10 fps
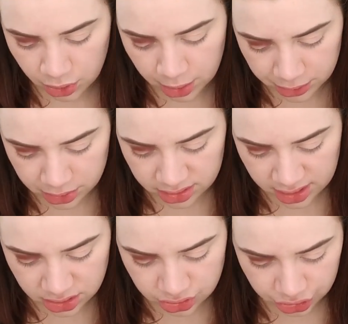what I'm going to
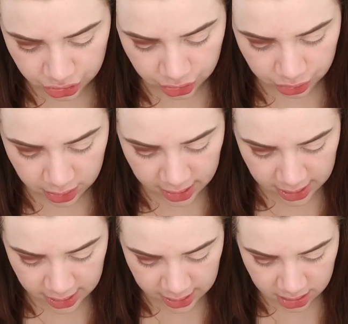then do
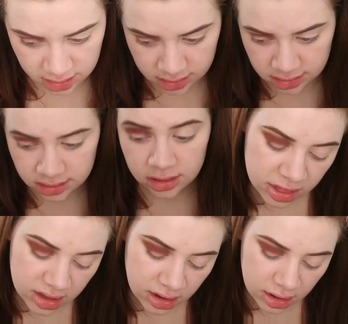is, I
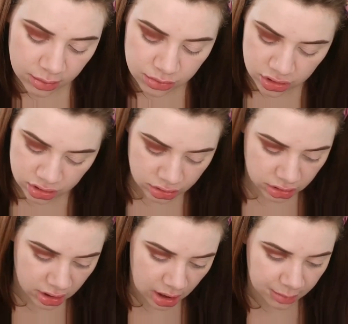think I'm just
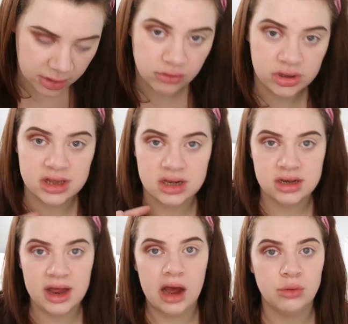going to cut my crease
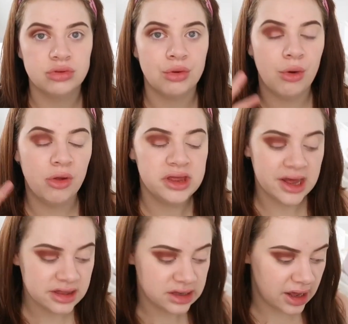now. So
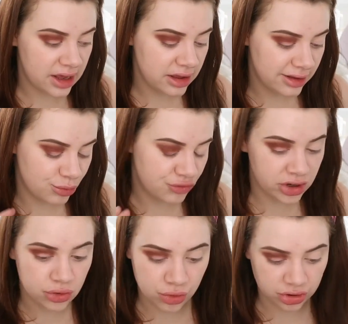yesterday it was
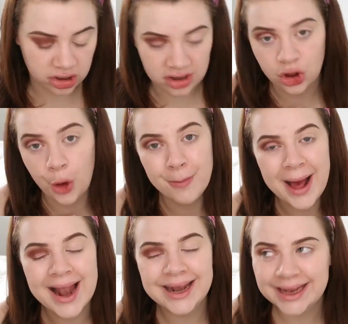really annoying because I did a
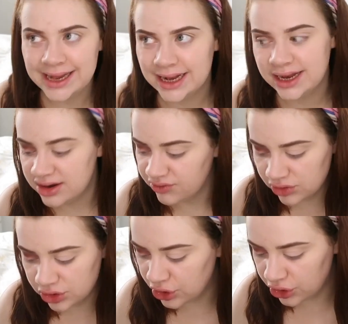completely
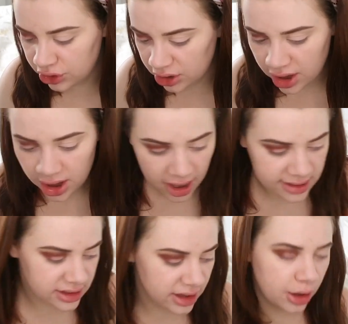different look.
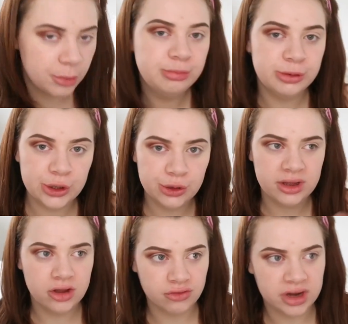I did like a
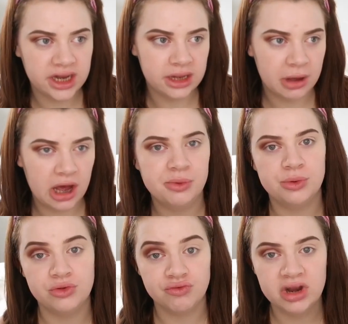bluey greeny
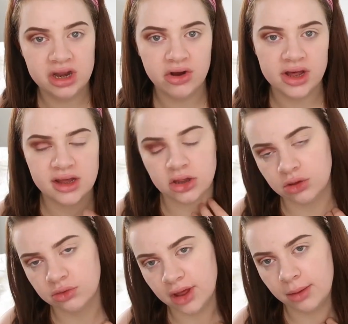purple. It was really nice
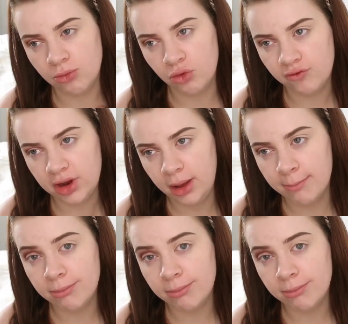actually. It was like more of like a